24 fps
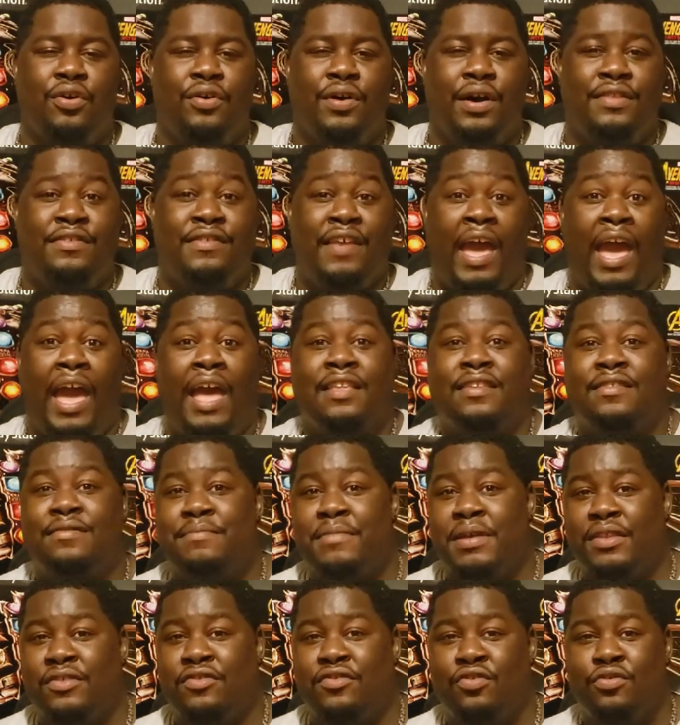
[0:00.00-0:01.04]

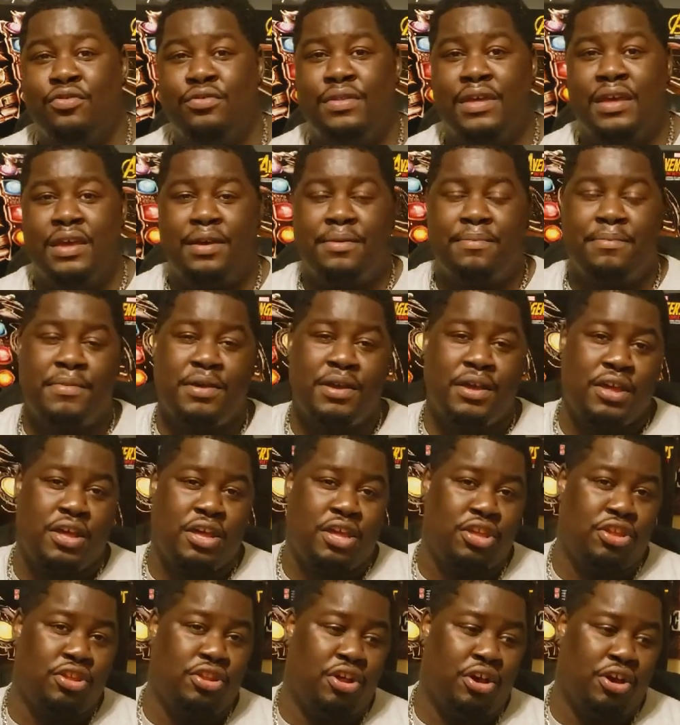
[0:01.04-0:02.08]
attachment to them,
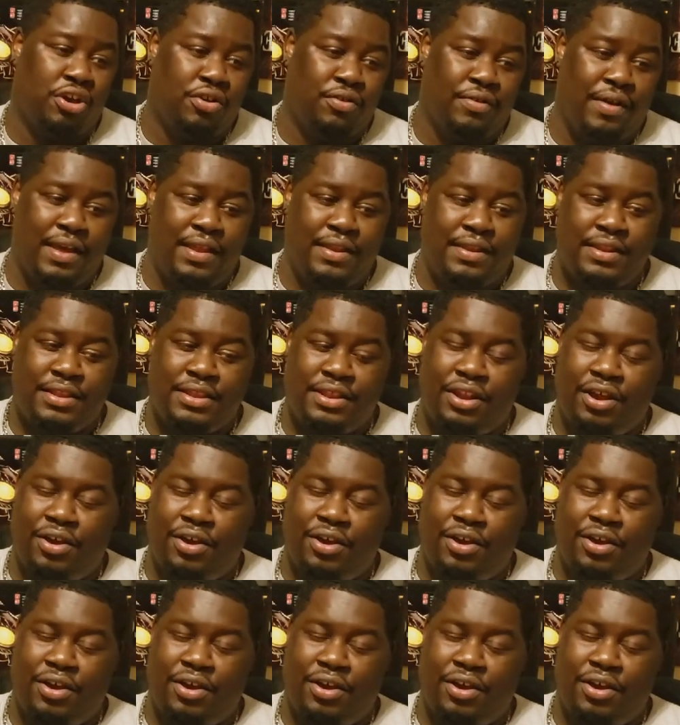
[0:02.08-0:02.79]
and